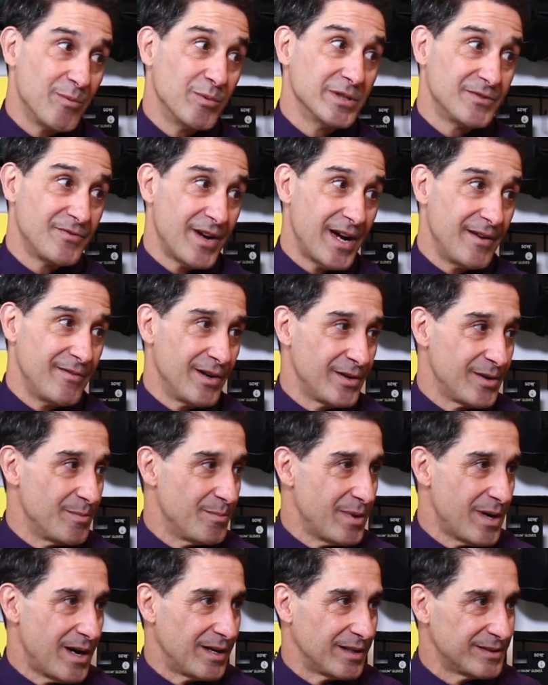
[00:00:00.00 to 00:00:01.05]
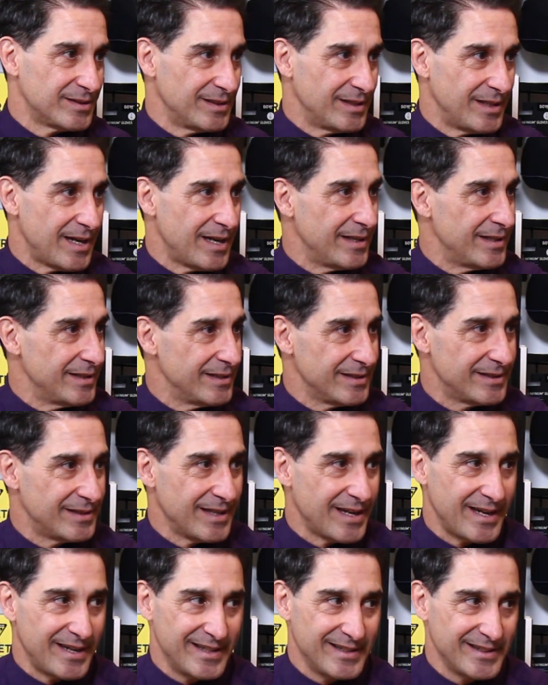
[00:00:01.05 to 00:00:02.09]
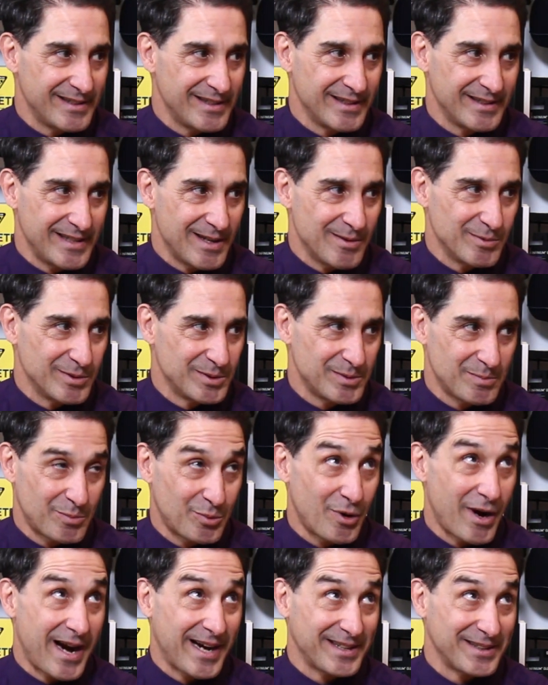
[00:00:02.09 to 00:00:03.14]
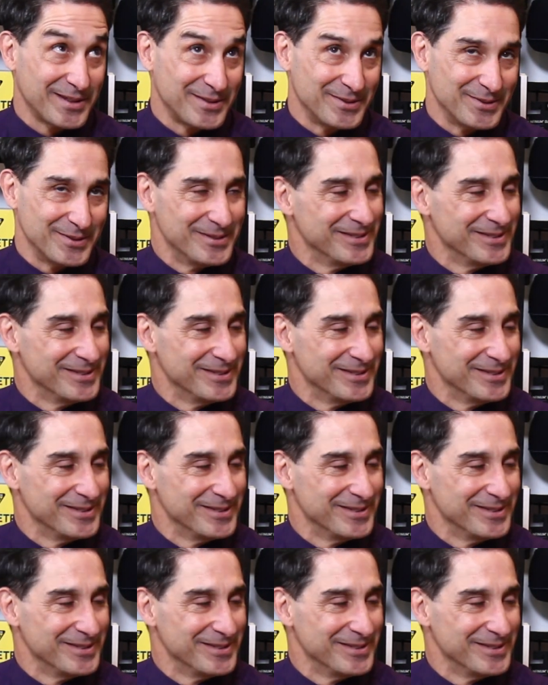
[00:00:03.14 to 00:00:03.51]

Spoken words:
was $500, and I didn't think that was practical.